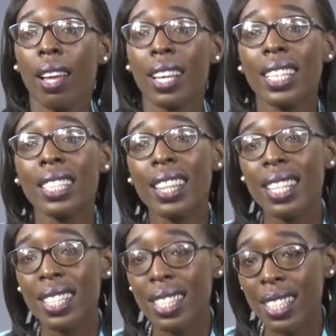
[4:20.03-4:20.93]
In
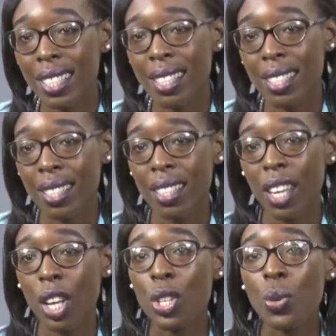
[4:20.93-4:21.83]
this
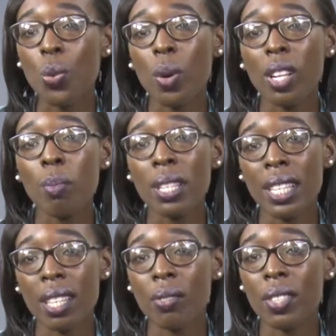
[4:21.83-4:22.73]
lesson, you will be
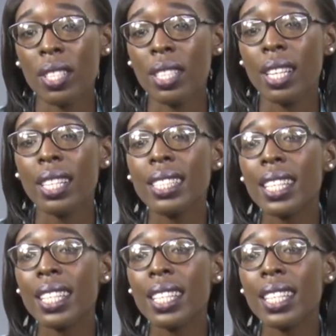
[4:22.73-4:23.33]
given